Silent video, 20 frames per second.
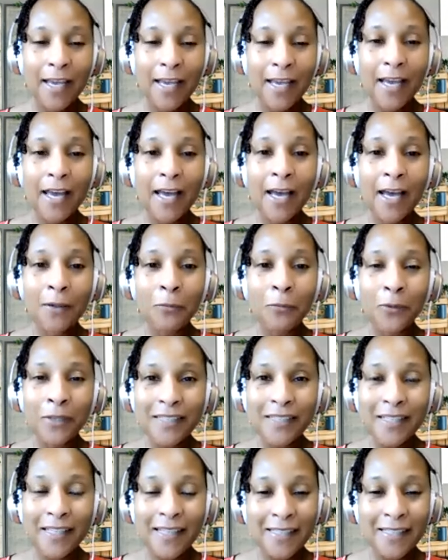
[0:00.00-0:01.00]
I went
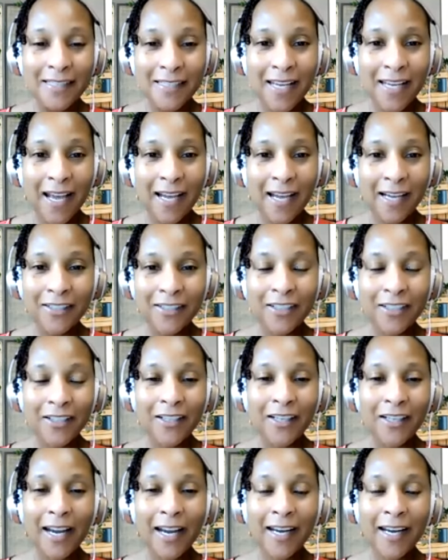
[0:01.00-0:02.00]
to this
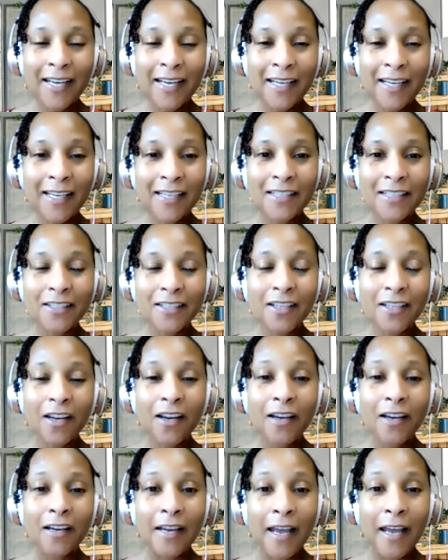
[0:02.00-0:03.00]
doctor, and
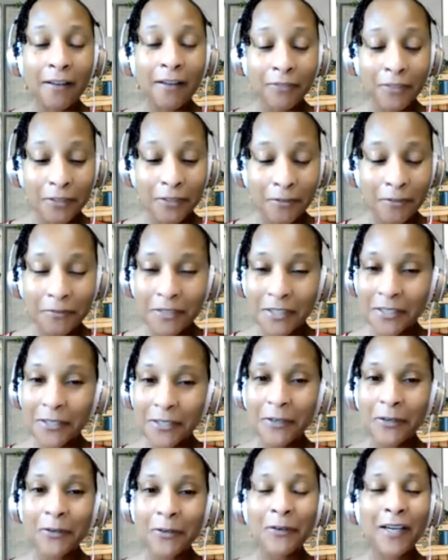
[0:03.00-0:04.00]
after the
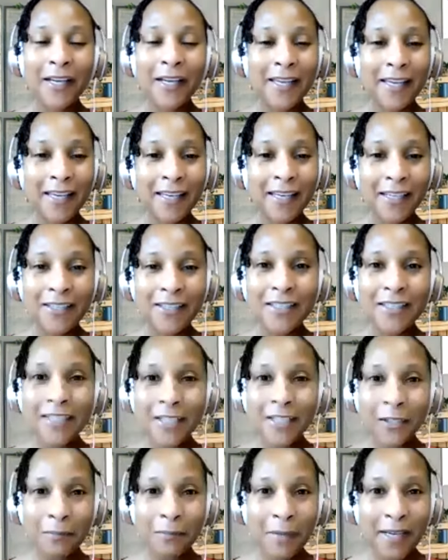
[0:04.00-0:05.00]
physical, again,
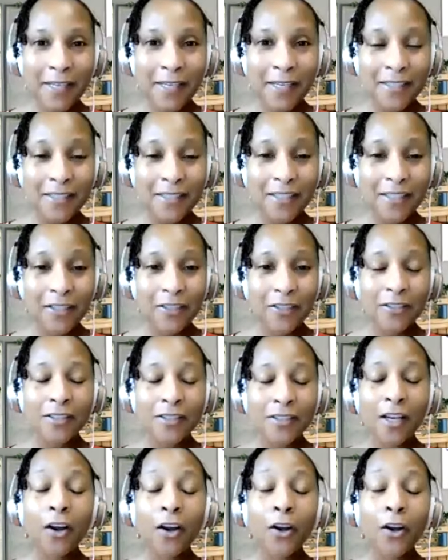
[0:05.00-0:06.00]
shared my concerns.
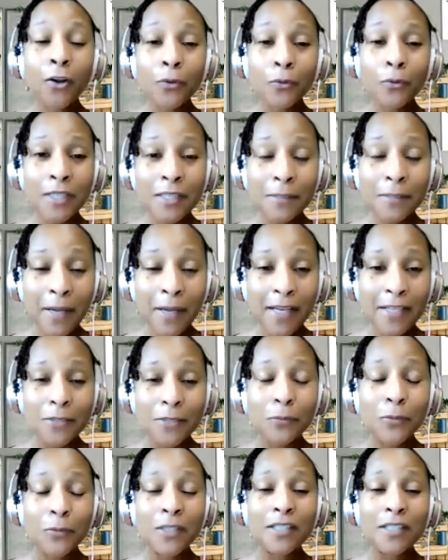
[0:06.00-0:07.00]
Her
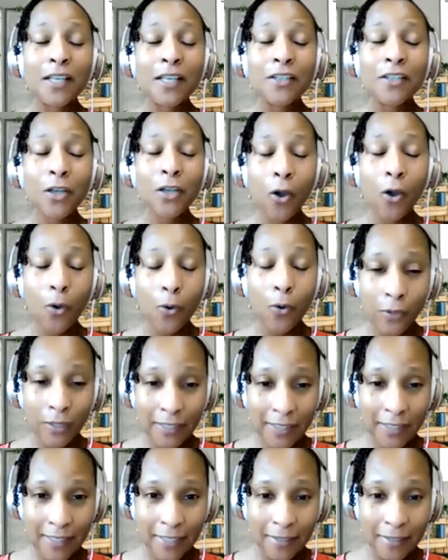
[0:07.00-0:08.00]
response was
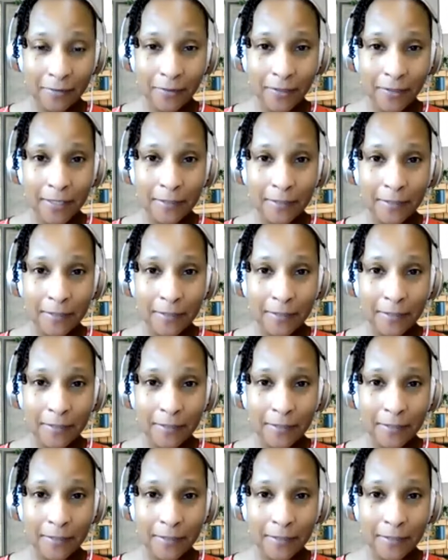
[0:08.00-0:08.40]
totally different.